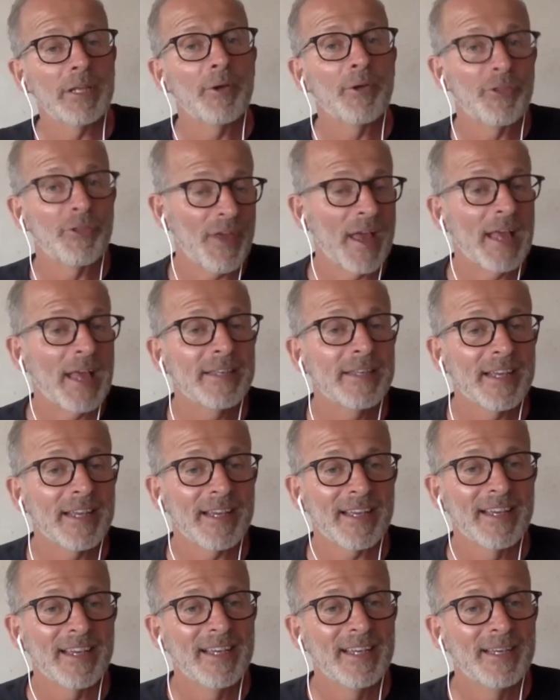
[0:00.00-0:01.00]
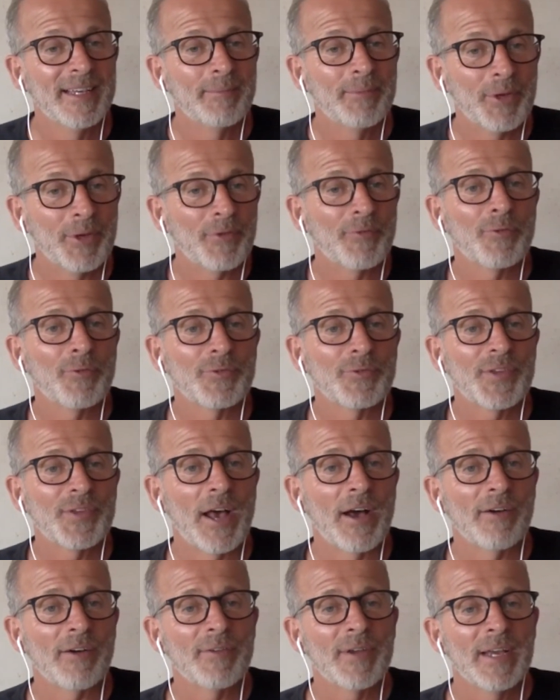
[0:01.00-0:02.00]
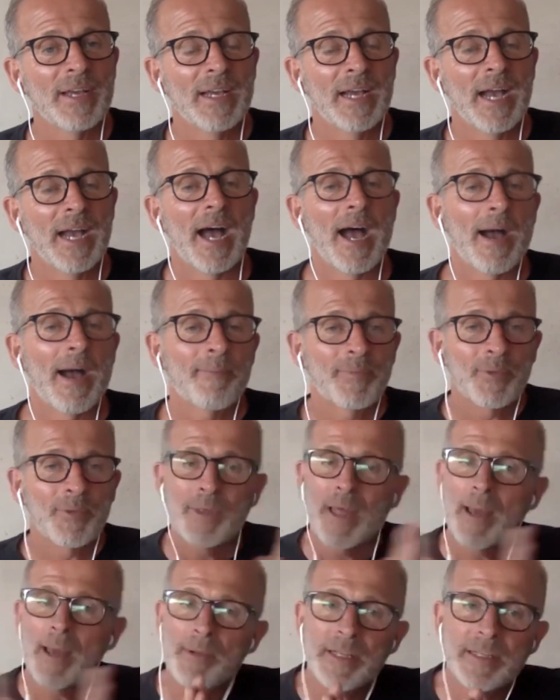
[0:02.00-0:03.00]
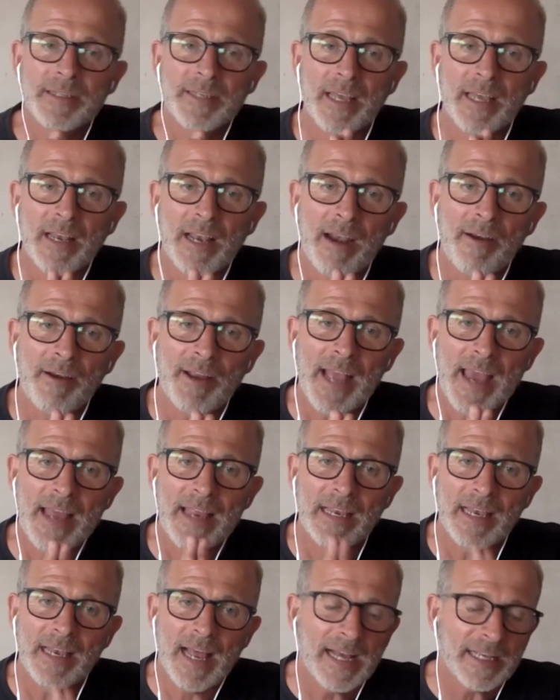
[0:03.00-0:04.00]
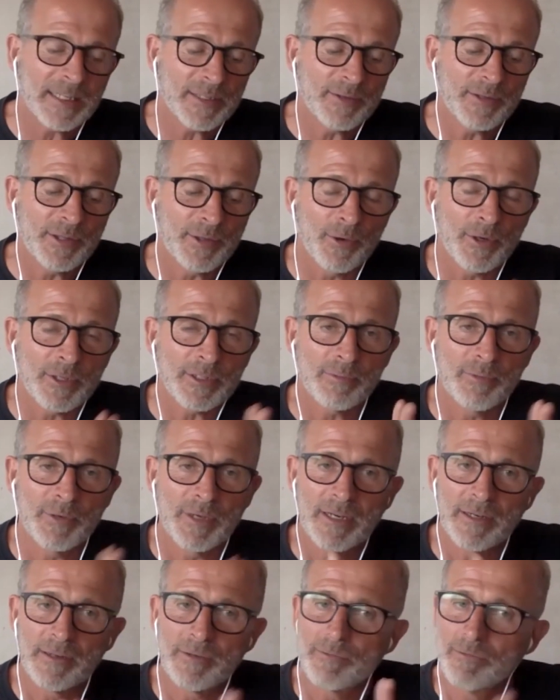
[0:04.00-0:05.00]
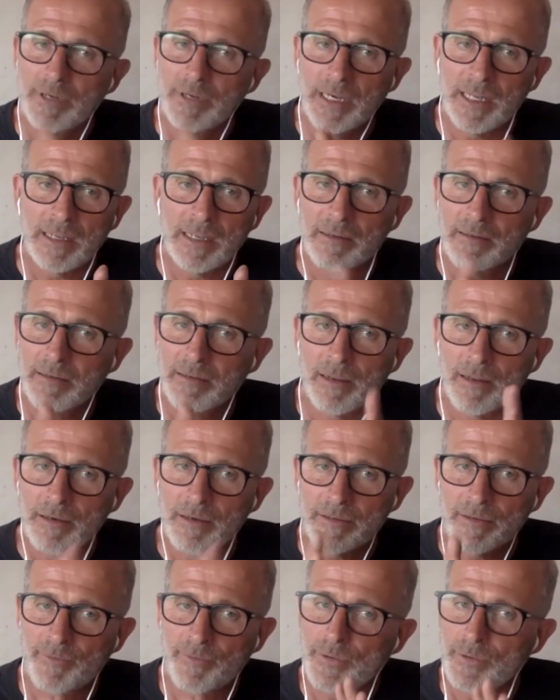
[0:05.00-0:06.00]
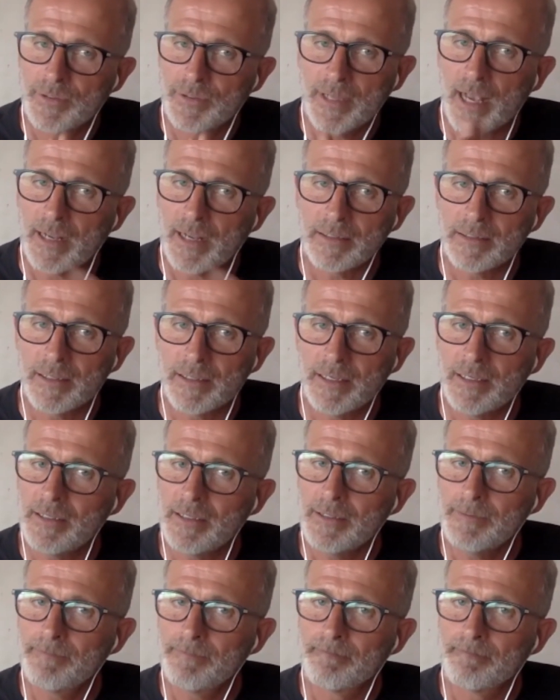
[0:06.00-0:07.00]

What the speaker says: authentic, beautiful self. With that being said, Lari, any last thoughts? We're really close, a few seconds here.